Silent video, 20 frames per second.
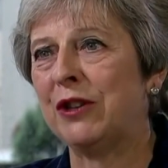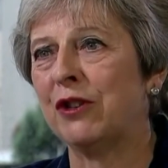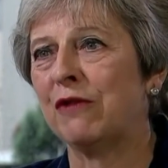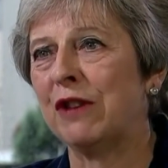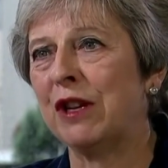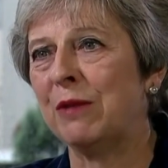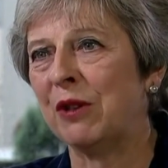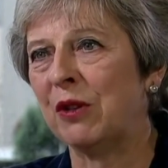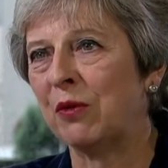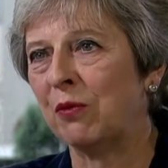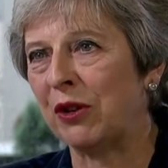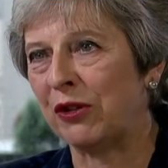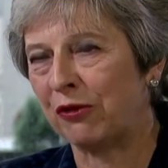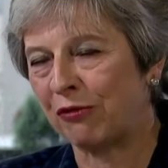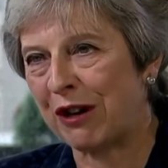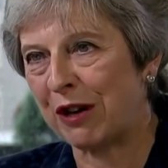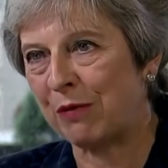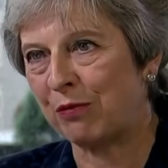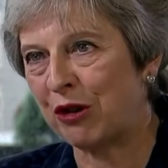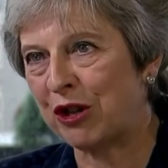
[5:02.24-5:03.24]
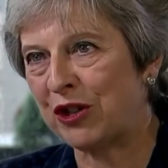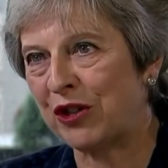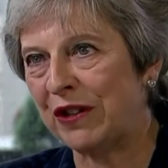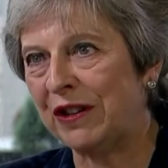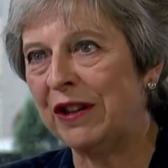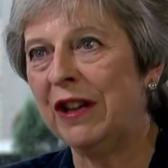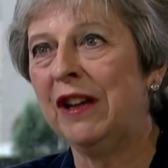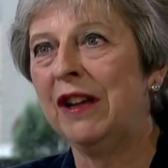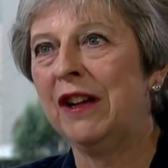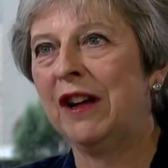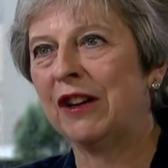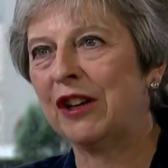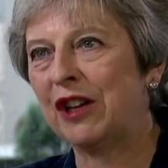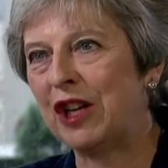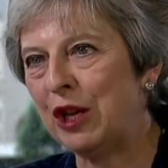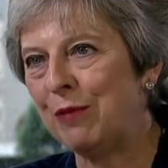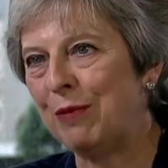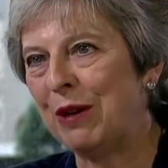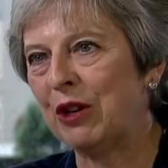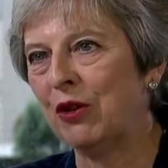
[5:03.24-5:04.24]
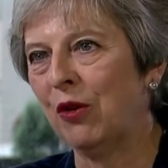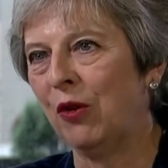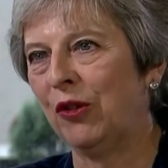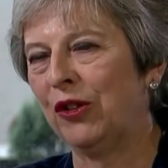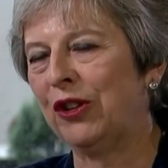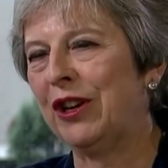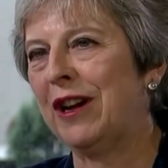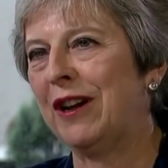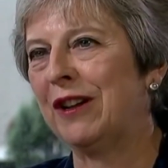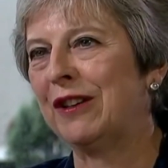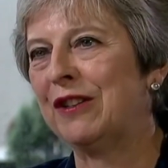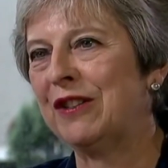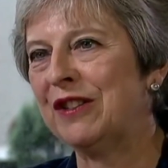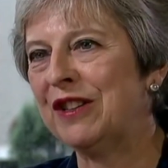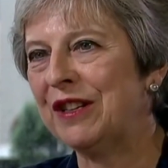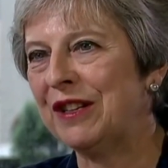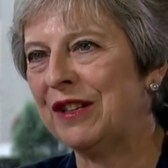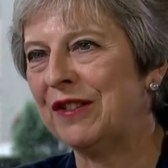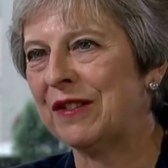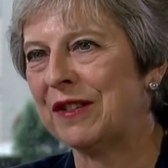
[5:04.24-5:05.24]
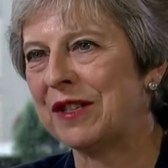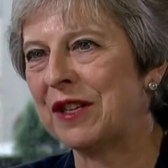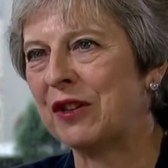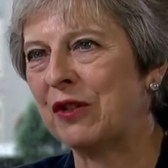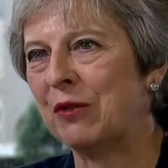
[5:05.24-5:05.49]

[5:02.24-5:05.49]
the way Jeremy Hunt defends the Saudi killing